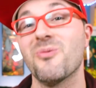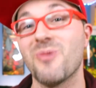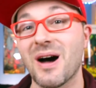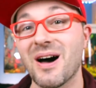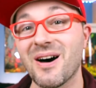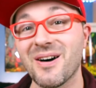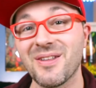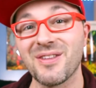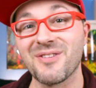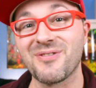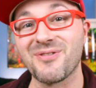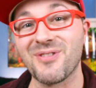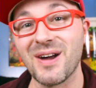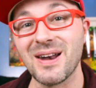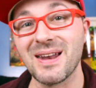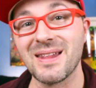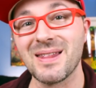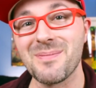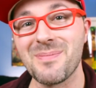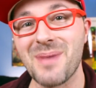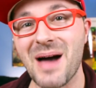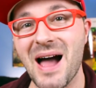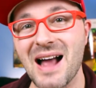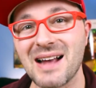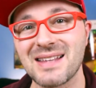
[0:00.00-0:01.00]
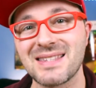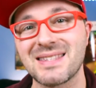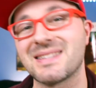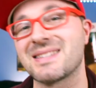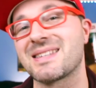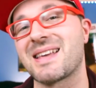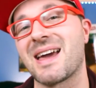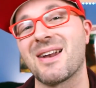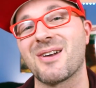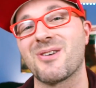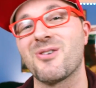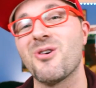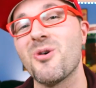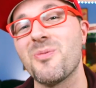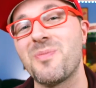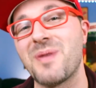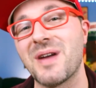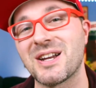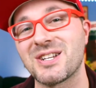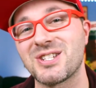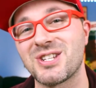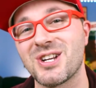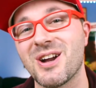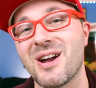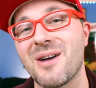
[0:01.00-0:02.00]
Well, in the front of the box, it's got a cool
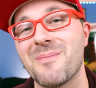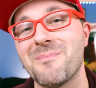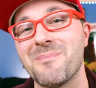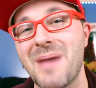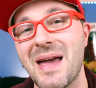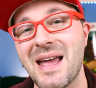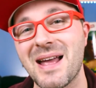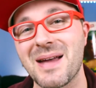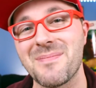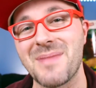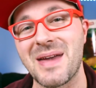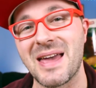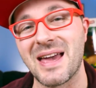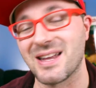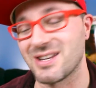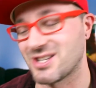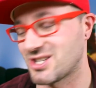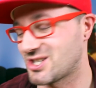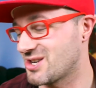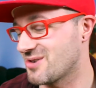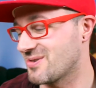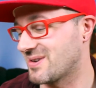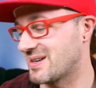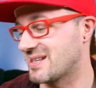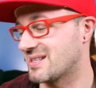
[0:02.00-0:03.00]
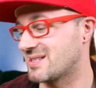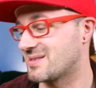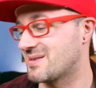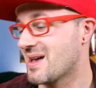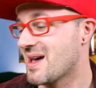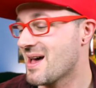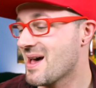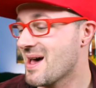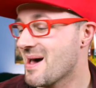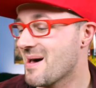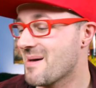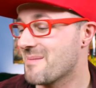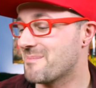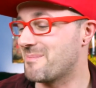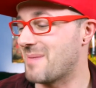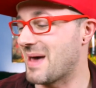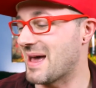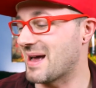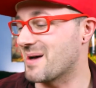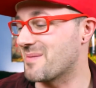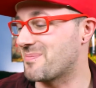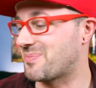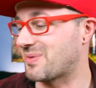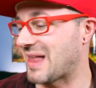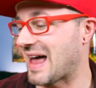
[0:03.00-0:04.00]
picture of MegaMan shooting his
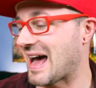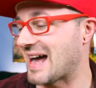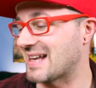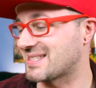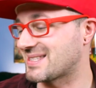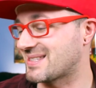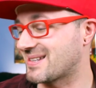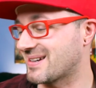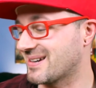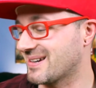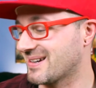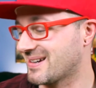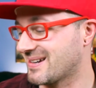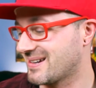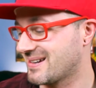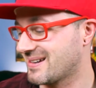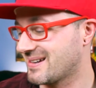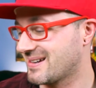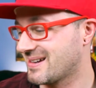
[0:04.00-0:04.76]
Mega Blaster.